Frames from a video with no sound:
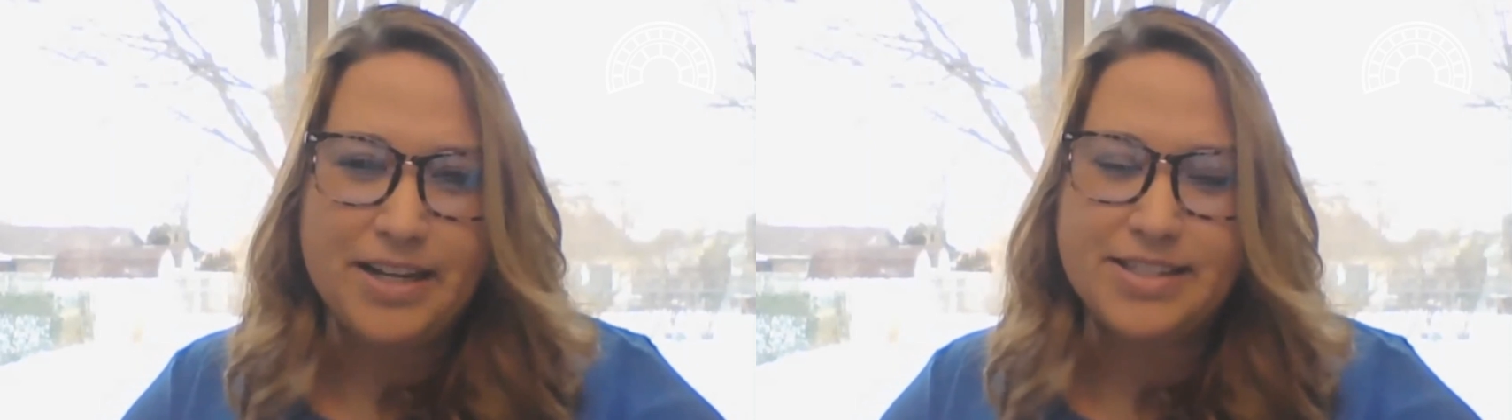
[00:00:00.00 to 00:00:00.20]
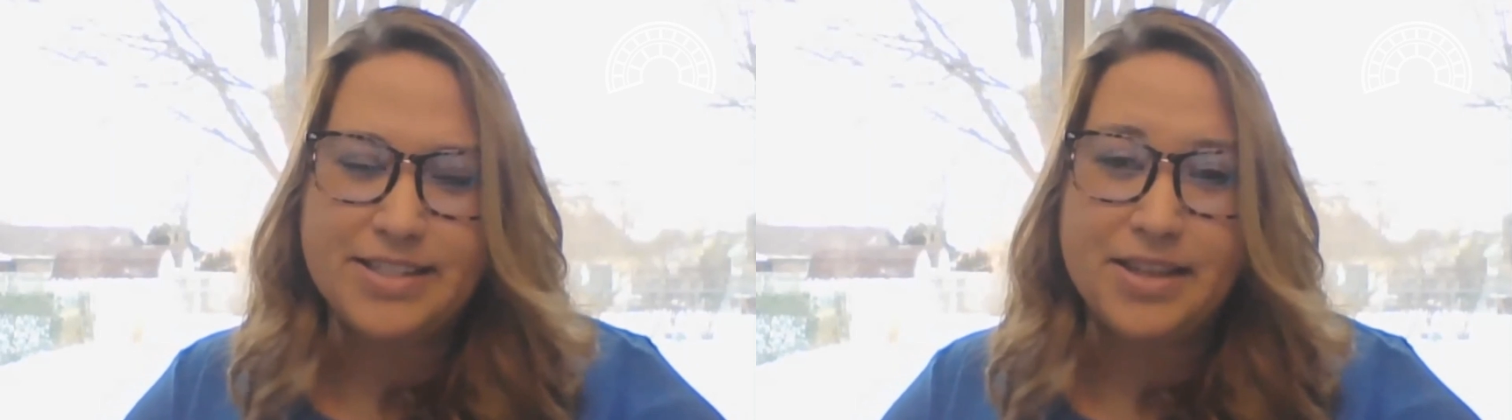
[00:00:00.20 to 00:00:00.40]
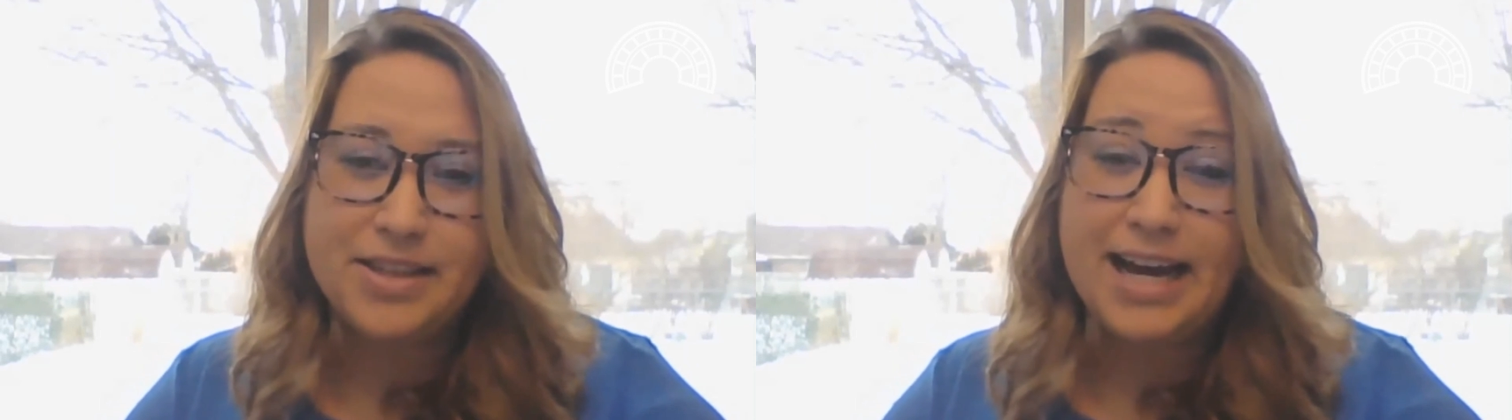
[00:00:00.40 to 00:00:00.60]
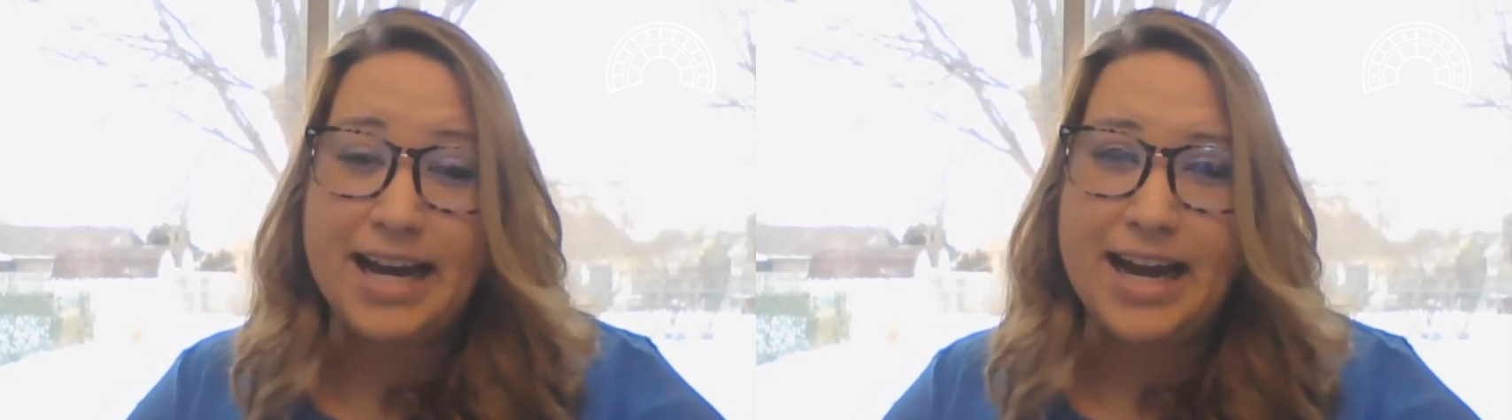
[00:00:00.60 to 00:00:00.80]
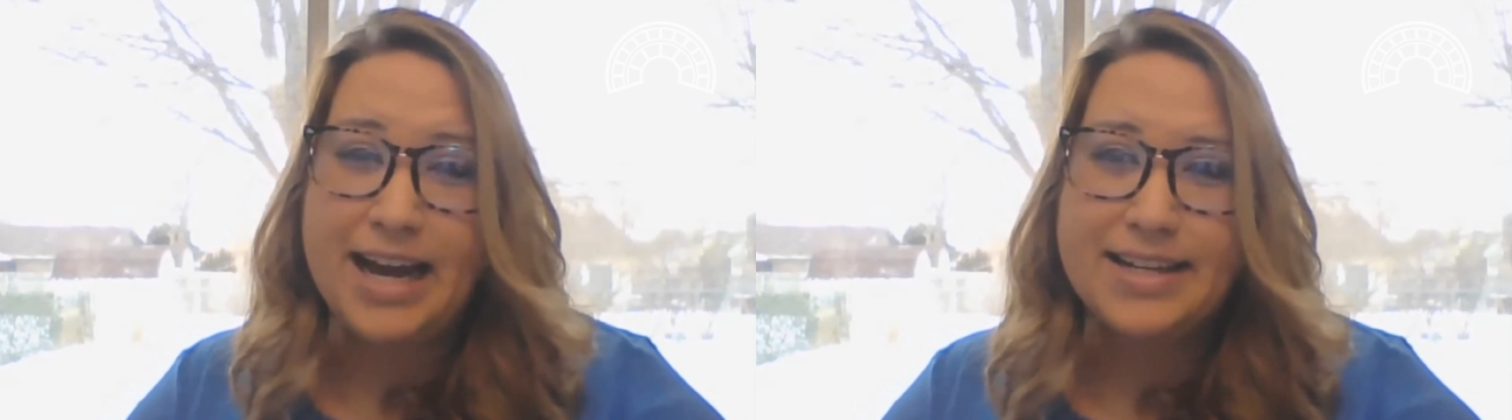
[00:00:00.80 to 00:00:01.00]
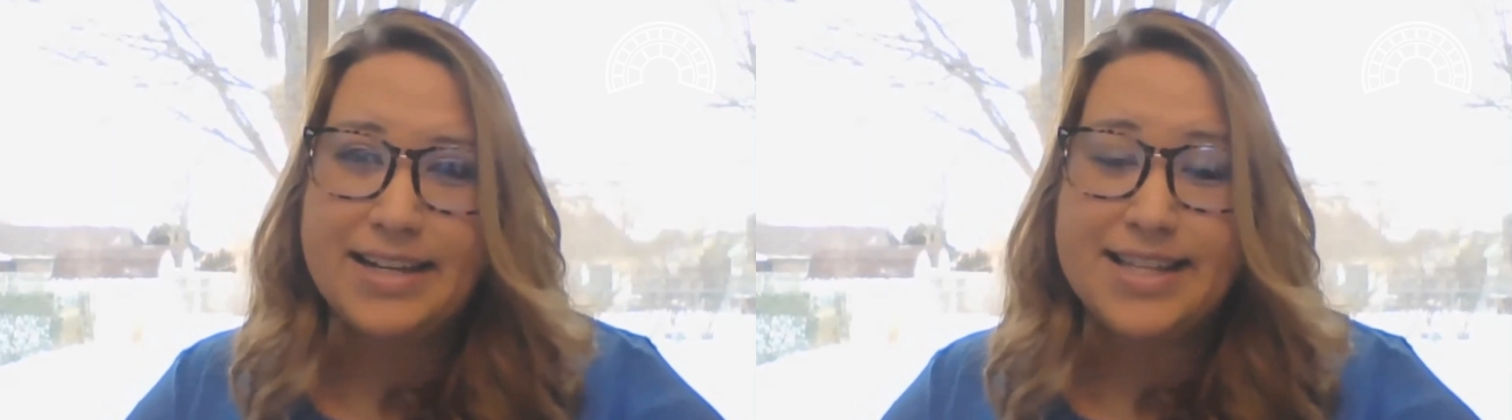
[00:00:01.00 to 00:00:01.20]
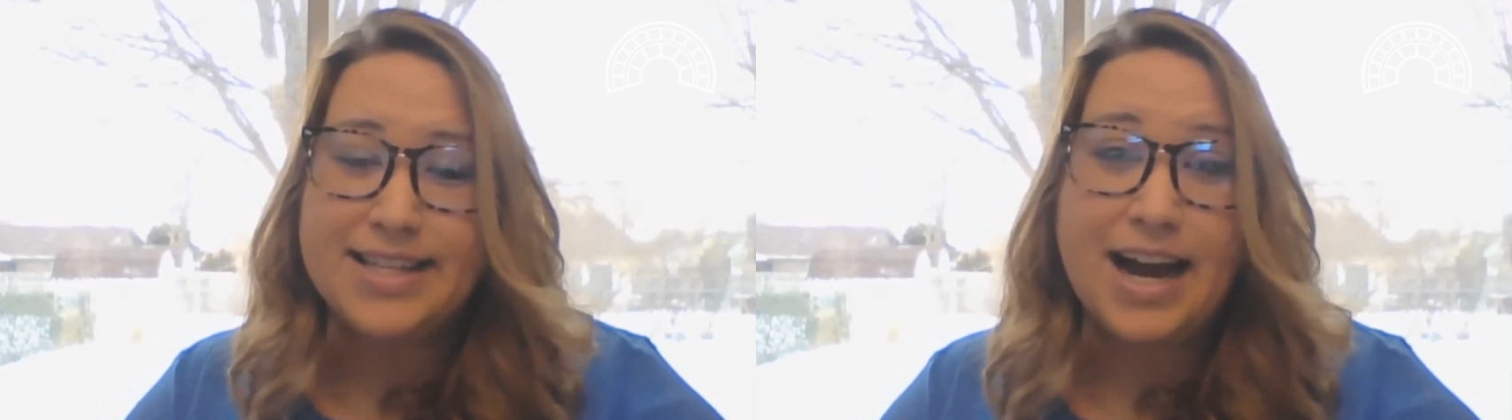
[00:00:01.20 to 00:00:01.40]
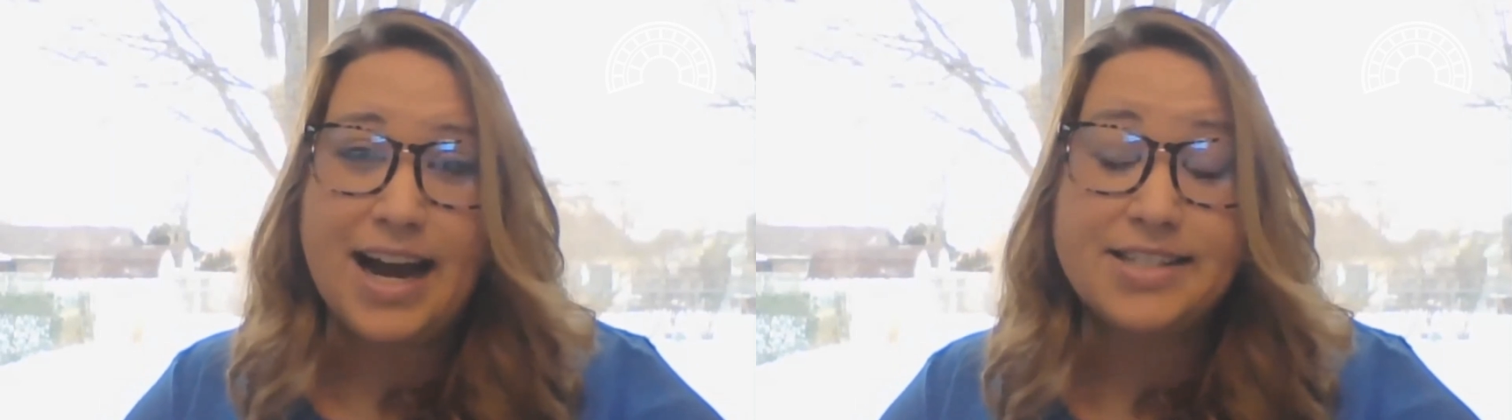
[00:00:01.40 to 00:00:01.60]
So that has the
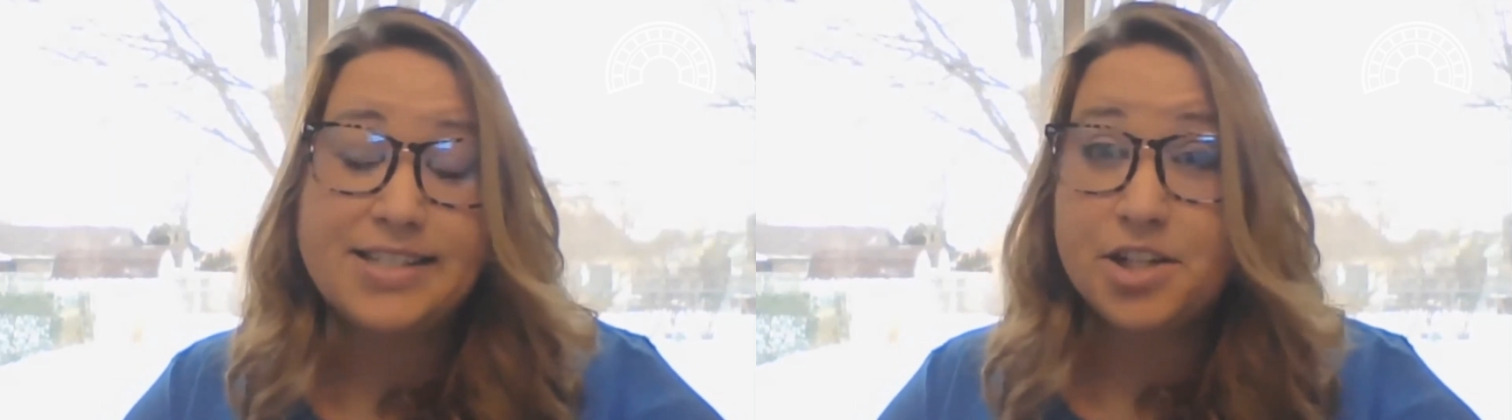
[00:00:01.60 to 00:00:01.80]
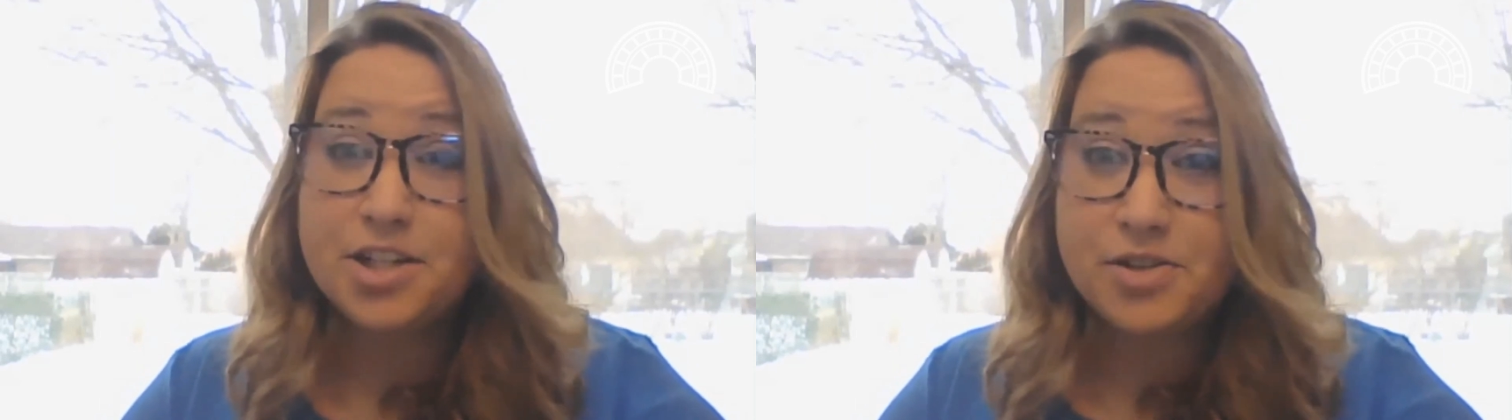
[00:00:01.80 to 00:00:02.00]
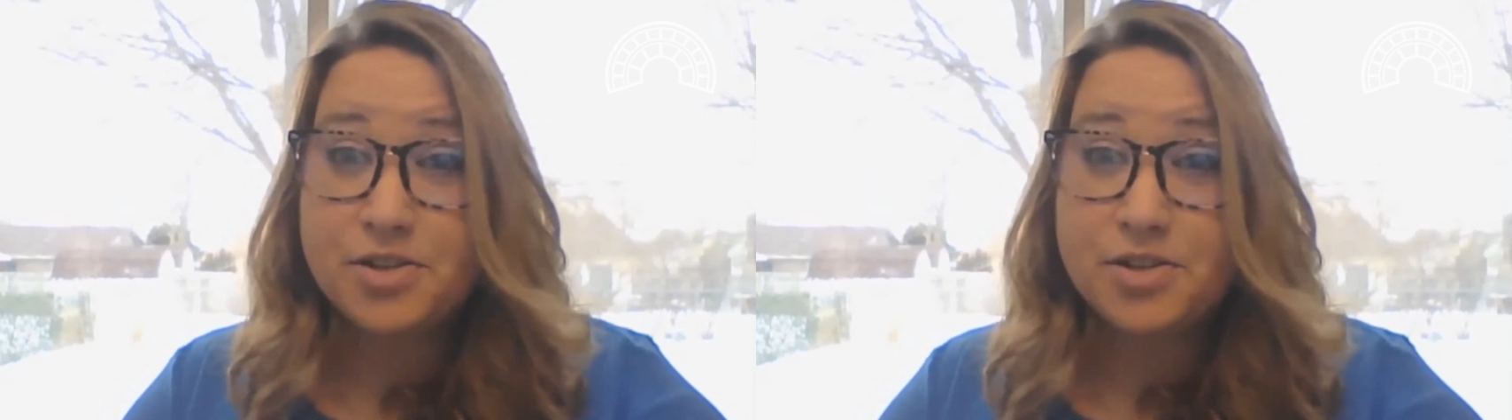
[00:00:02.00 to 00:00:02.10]
highest search